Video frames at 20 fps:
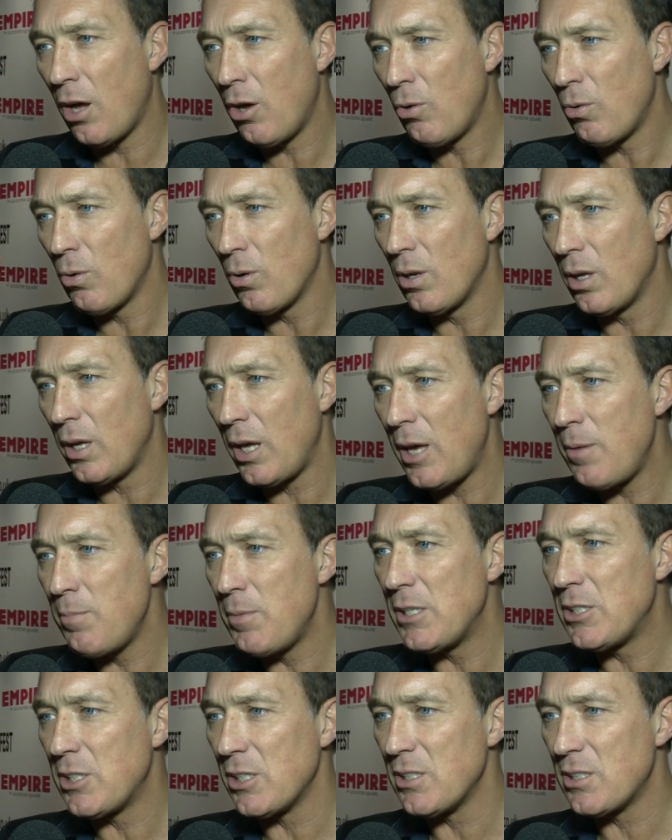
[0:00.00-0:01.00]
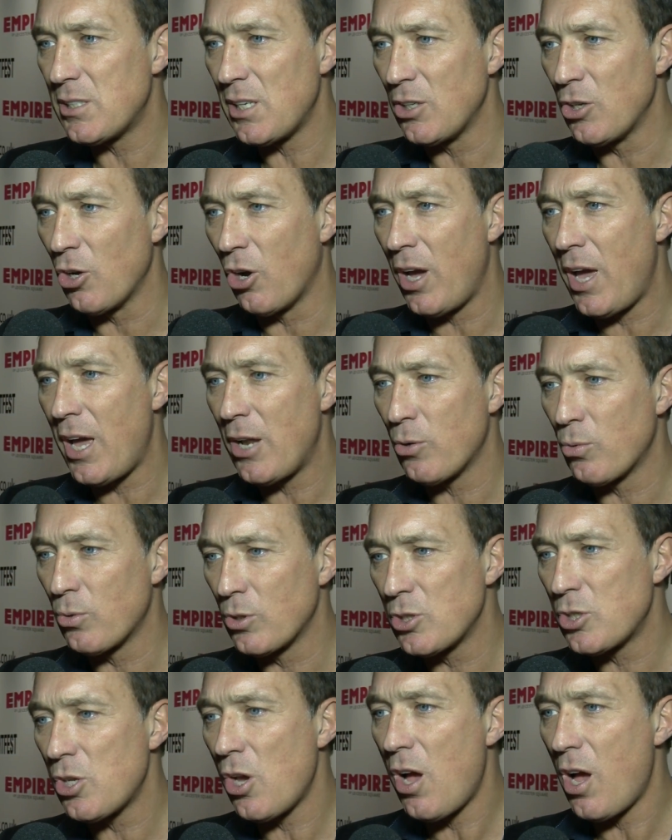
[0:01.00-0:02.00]
the whole images in your head
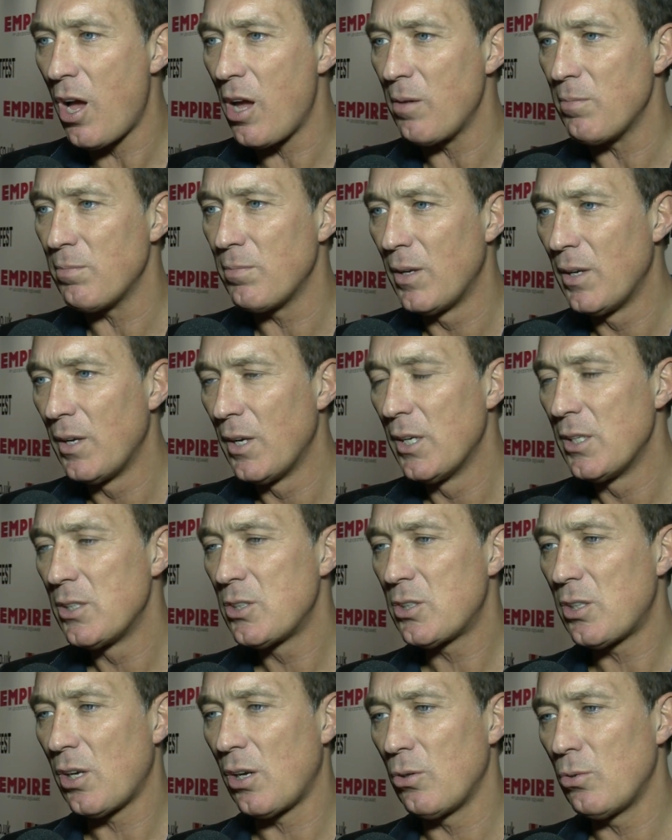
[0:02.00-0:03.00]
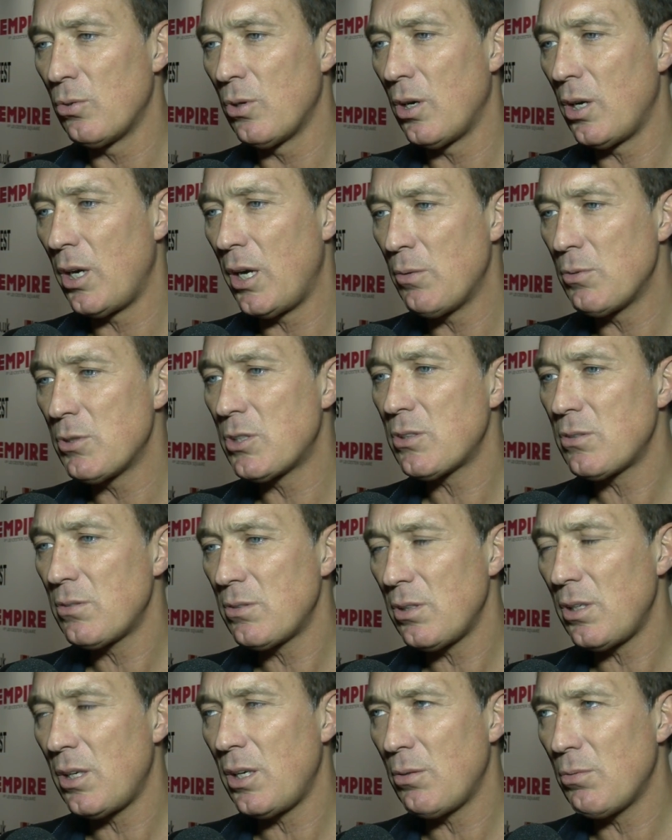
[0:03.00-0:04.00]
all the time. So it was
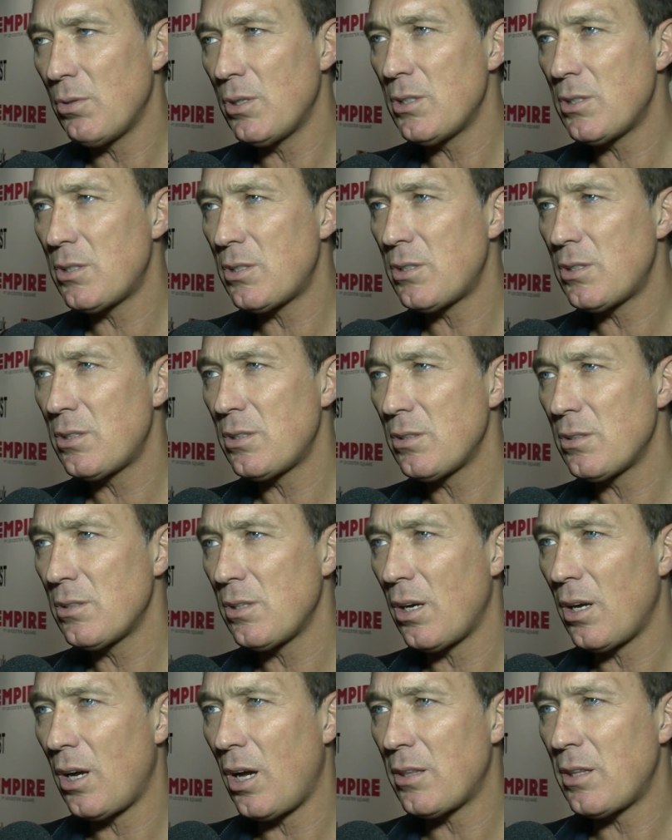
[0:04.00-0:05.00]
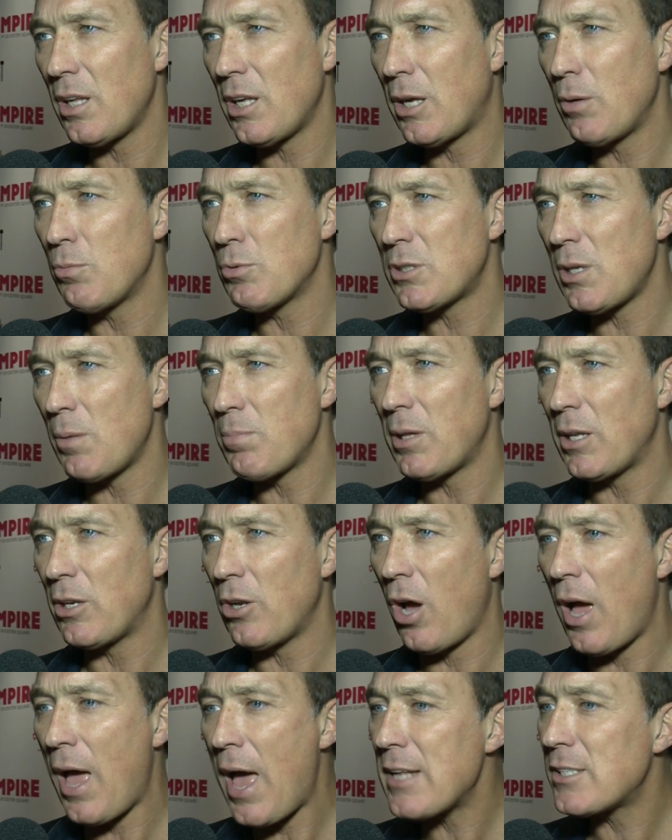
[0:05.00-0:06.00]
I think it was something
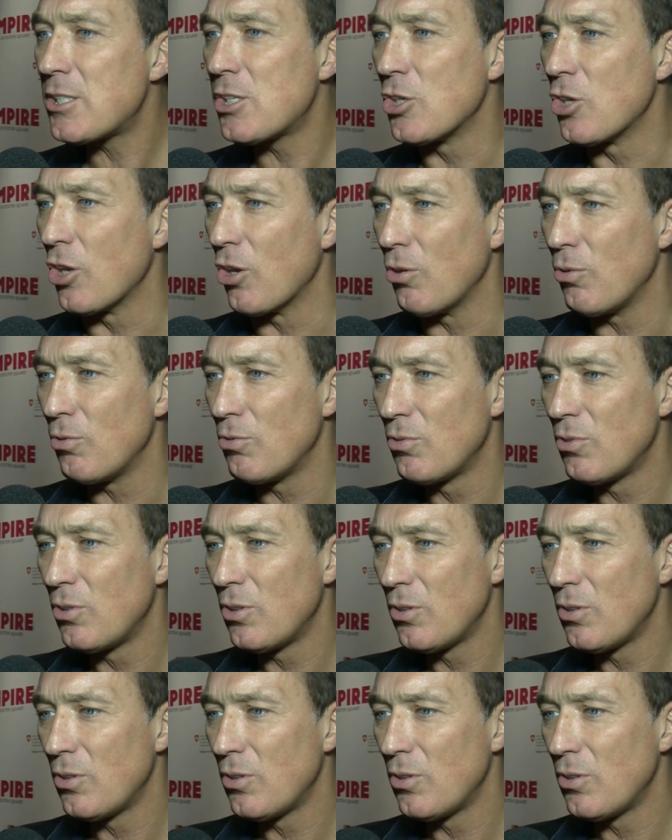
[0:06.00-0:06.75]
that I had to do.